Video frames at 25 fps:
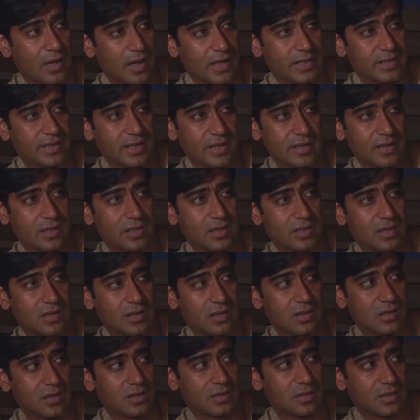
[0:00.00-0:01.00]
I think
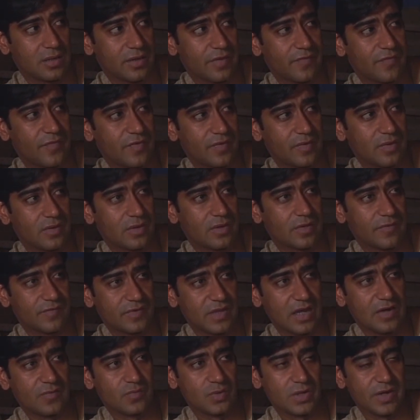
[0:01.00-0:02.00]

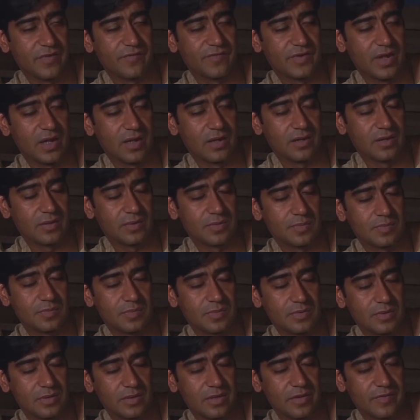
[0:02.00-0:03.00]
if that would have
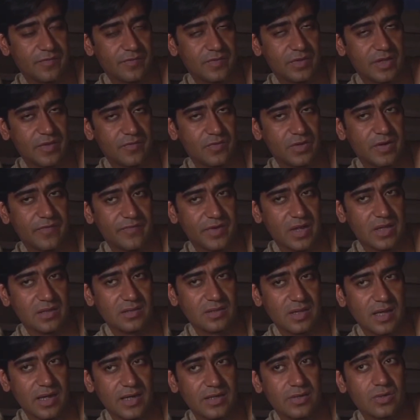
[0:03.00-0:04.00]
if they would have
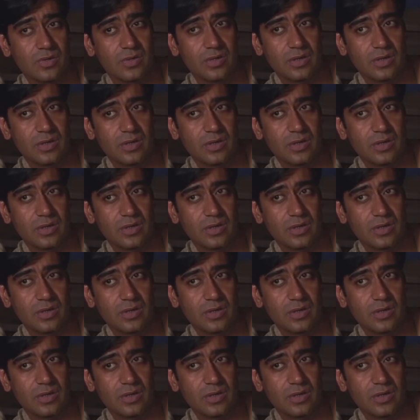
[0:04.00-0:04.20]
done that,